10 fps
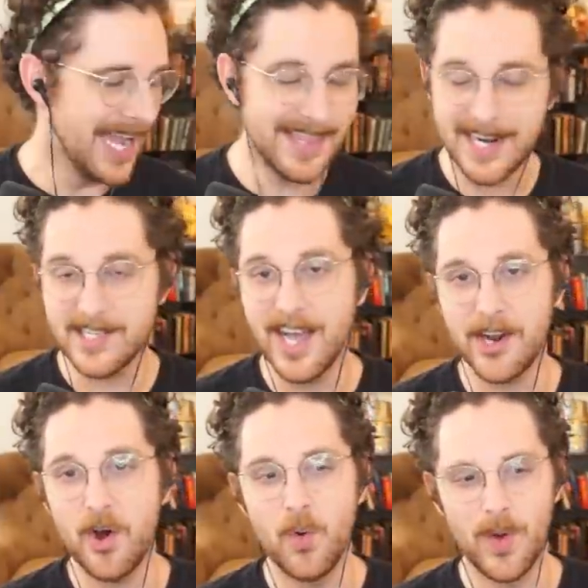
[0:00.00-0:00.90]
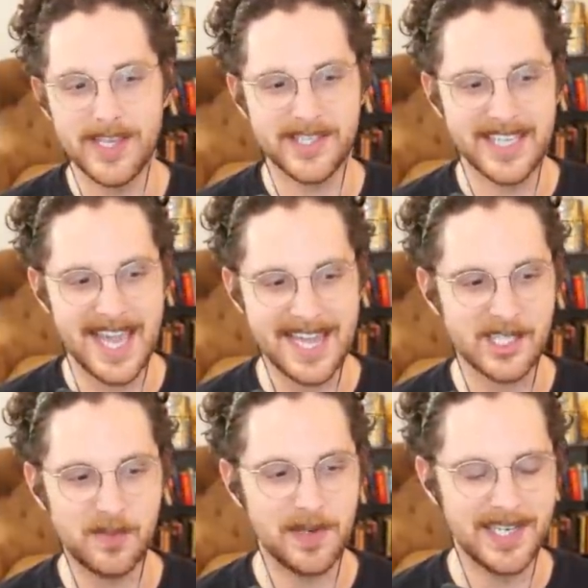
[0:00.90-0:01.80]
and that is not always the
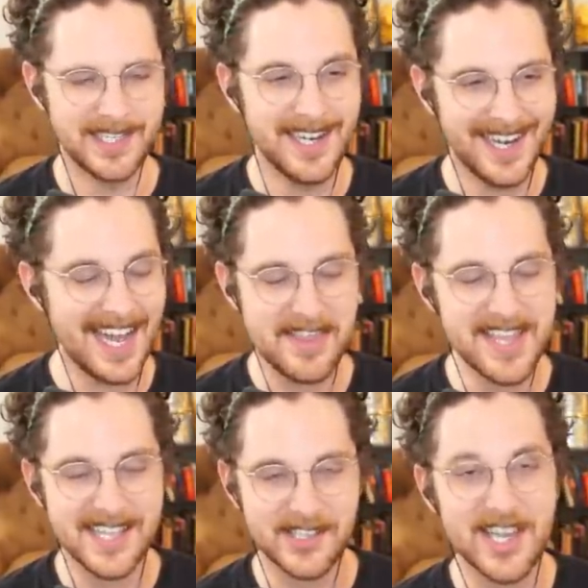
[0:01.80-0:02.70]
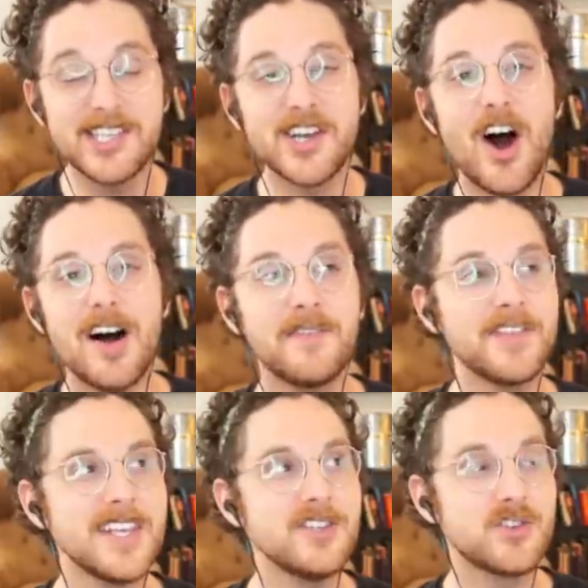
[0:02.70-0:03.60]
case, but uh, I think it's it's
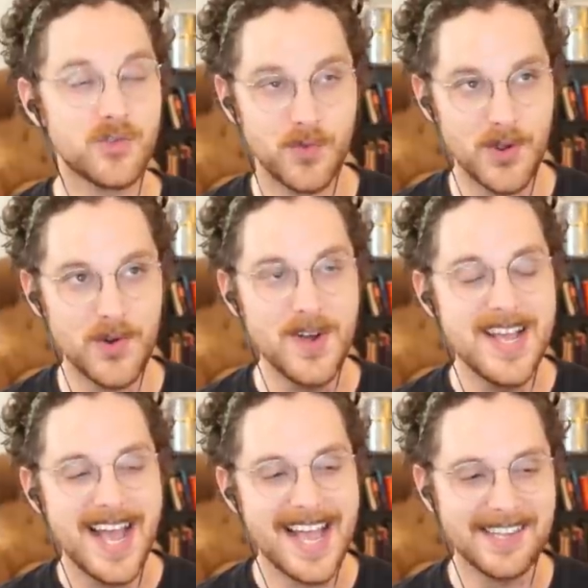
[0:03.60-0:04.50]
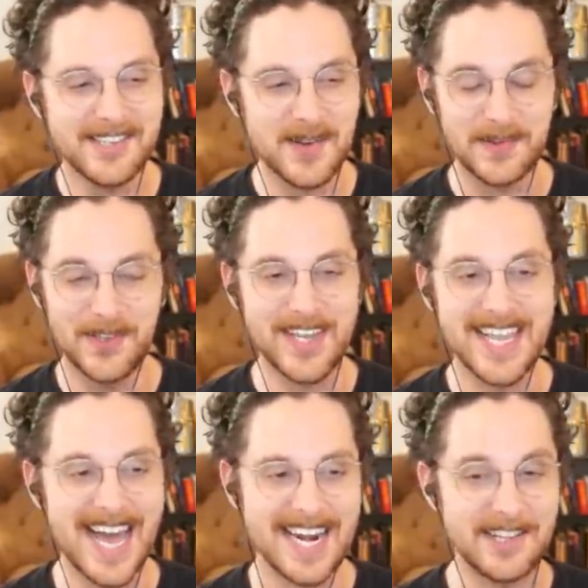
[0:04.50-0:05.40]
often true, and so
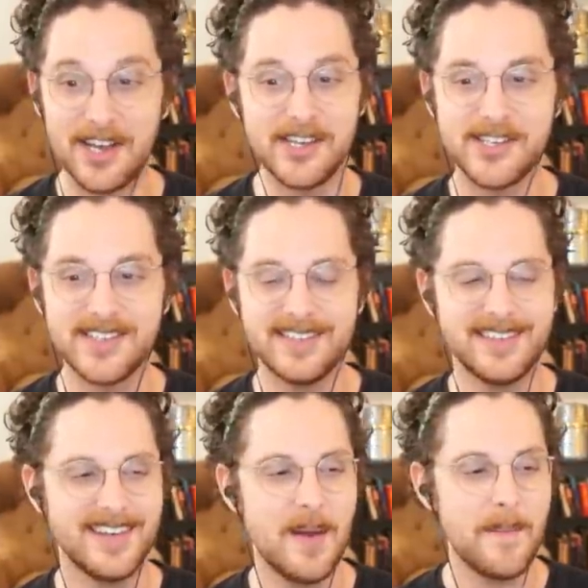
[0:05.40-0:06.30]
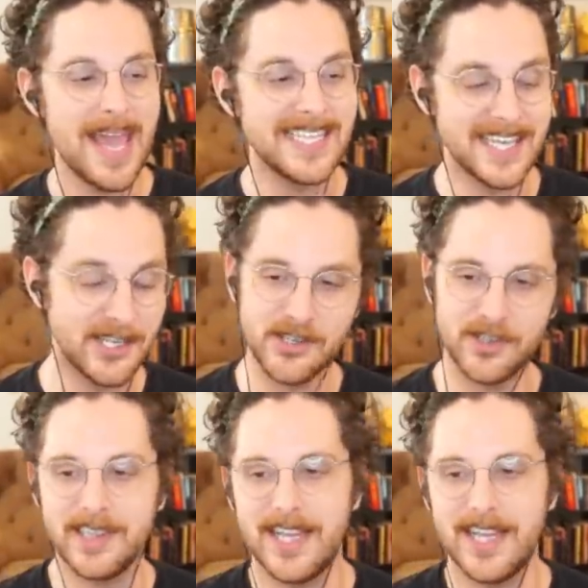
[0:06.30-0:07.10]
looking at it does paint it in a certain